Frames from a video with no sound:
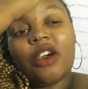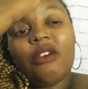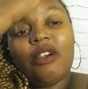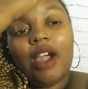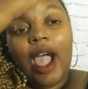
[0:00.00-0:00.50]

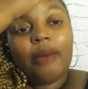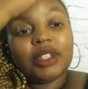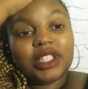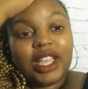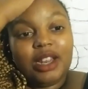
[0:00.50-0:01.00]
So
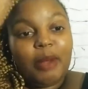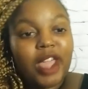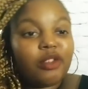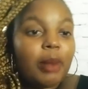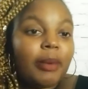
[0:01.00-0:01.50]
I was in
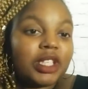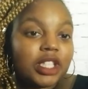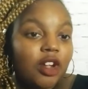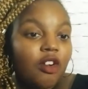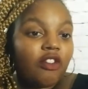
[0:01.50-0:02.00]
the bathroom by
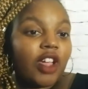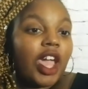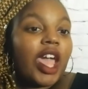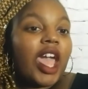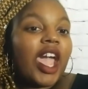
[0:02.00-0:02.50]

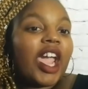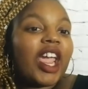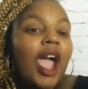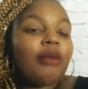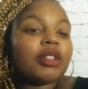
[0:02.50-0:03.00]
myself,
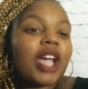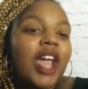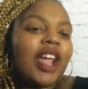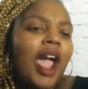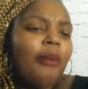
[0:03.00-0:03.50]
and I
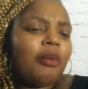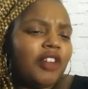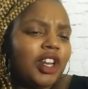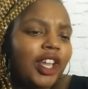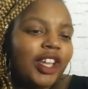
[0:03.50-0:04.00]
was kind of
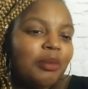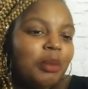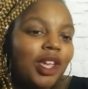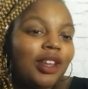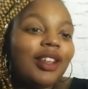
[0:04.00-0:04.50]

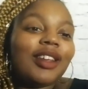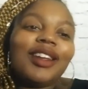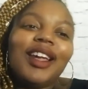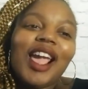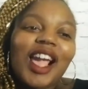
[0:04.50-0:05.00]
hyperventilating a bit
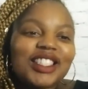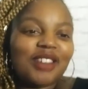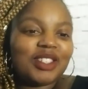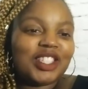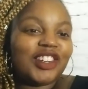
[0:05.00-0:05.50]

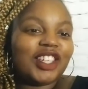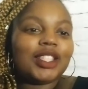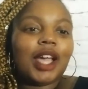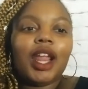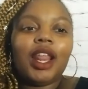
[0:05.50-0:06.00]
because I was
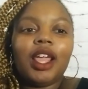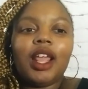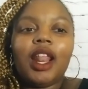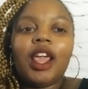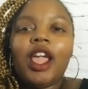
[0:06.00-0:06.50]
so
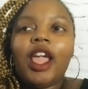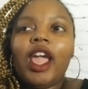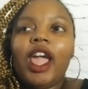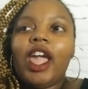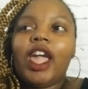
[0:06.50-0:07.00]
excited.
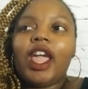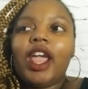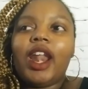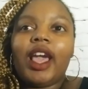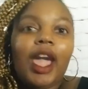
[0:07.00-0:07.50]

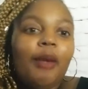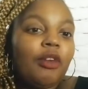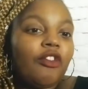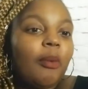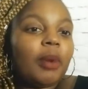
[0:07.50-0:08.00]
And I
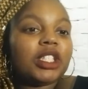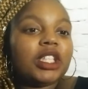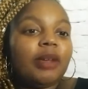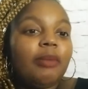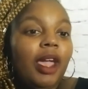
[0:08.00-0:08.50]
came in the room
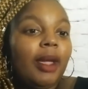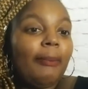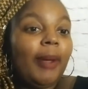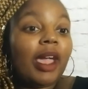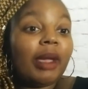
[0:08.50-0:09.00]
and I said,
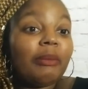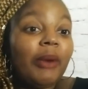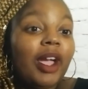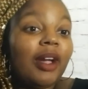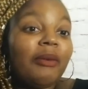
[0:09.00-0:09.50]
babe,
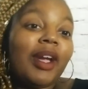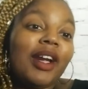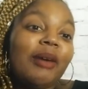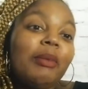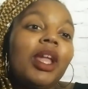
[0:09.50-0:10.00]
wake up,
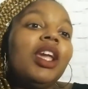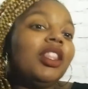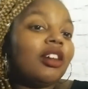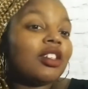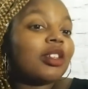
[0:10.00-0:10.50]
wake up.
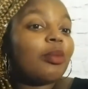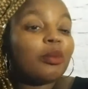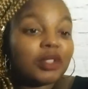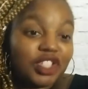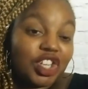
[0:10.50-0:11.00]
And he thought
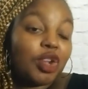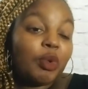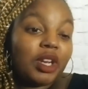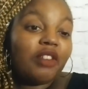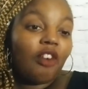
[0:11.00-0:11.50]
something was
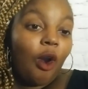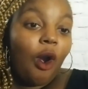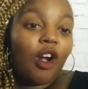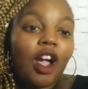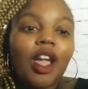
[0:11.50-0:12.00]
genuinely
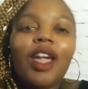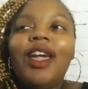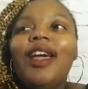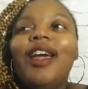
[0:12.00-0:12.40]
wrong.